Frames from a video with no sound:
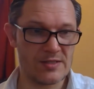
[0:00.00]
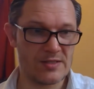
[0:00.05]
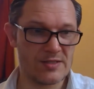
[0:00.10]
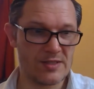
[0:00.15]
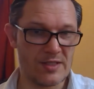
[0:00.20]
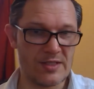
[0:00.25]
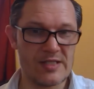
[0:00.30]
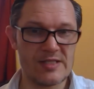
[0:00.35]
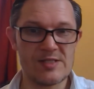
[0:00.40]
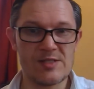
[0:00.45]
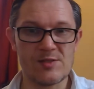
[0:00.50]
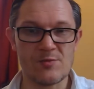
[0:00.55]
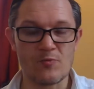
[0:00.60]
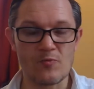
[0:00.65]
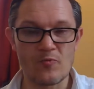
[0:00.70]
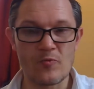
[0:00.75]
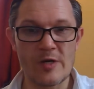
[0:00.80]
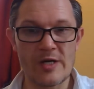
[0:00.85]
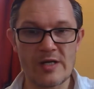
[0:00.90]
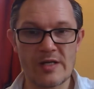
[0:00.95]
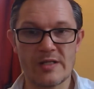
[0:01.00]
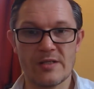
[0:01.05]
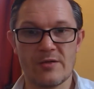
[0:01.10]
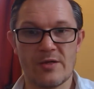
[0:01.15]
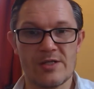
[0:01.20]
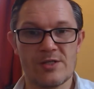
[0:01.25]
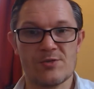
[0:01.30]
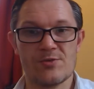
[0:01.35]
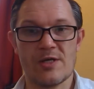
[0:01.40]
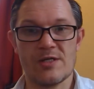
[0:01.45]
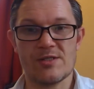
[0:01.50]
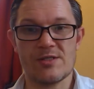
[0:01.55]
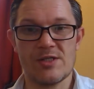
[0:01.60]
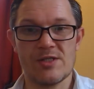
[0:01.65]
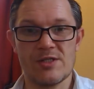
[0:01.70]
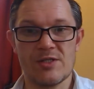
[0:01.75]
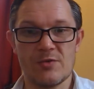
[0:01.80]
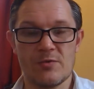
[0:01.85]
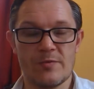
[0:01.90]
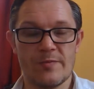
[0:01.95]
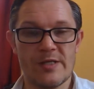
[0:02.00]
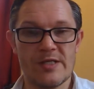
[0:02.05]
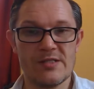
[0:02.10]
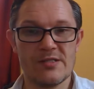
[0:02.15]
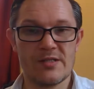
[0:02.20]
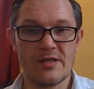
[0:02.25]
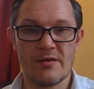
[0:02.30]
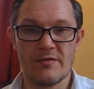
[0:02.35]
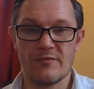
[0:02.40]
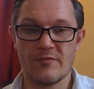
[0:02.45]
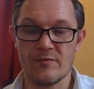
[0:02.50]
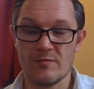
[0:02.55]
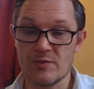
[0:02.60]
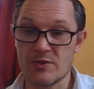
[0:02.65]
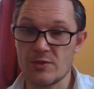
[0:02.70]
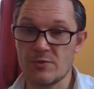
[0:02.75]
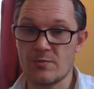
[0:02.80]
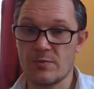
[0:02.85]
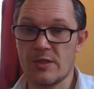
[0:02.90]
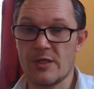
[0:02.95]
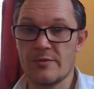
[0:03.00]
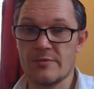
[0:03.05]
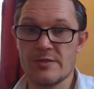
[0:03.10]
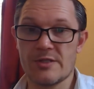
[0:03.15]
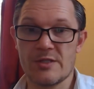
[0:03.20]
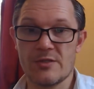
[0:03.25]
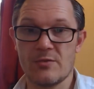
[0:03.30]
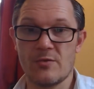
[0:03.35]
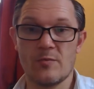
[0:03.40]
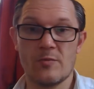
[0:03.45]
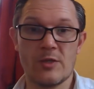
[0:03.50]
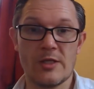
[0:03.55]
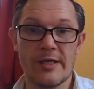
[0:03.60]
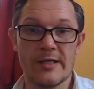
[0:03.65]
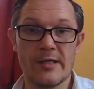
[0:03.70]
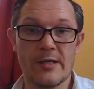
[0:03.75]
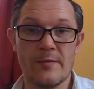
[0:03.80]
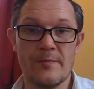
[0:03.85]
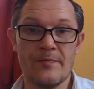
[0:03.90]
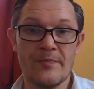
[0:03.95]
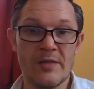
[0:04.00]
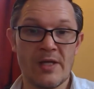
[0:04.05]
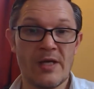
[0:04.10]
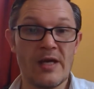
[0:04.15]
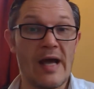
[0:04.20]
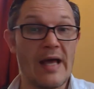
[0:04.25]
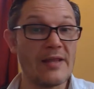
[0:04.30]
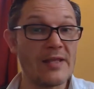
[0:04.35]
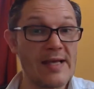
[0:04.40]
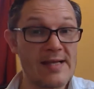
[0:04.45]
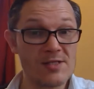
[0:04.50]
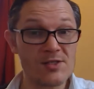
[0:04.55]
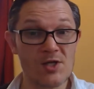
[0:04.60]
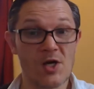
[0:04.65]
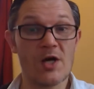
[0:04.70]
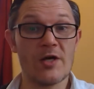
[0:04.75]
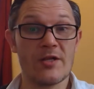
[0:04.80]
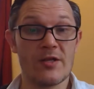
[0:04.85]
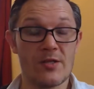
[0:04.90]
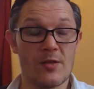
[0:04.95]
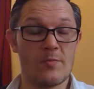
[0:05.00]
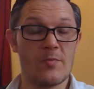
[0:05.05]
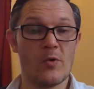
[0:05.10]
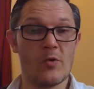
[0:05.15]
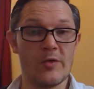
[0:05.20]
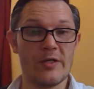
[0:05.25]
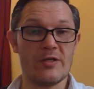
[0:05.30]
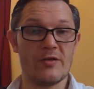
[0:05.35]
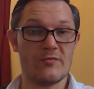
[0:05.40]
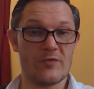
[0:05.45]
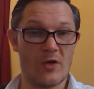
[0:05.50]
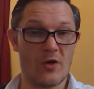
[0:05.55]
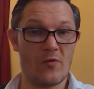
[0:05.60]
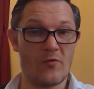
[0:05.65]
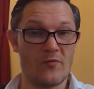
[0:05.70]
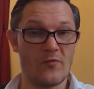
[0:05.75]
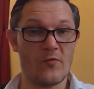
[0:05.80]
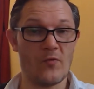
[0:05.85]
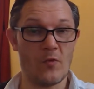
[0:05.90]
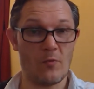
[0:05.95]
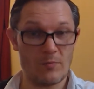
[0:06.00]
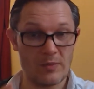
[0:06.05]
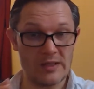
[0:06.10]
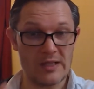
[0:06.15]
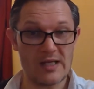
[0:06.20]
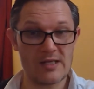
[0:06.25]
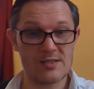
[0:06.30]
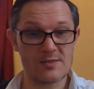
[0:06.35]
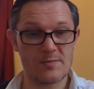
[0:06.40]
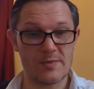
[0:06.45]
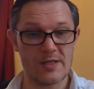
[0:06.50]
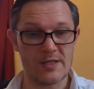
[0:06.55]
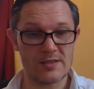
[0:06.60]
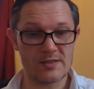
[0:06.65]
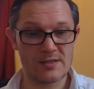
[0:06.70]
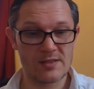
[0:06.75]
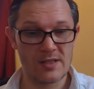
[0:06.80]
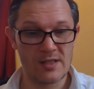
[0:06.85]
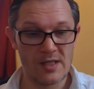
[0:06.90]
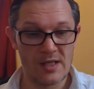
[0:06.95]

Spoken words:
So this is a really nice transitional piece going from Duplo to normal Lego, and that's kind of the point of the whole 4+ bits.